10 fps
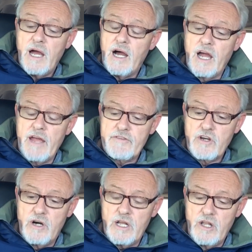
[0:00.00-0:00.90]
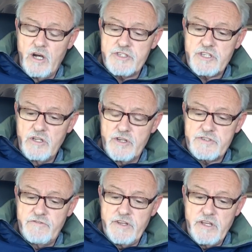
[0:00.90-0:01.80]
I have got lots and
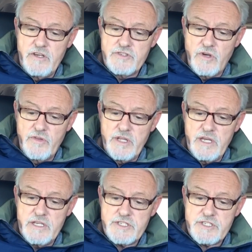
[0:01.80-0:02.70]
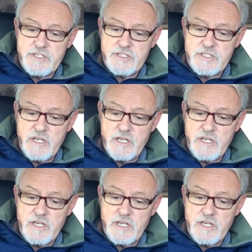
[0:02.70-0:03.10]
lots of videos on this.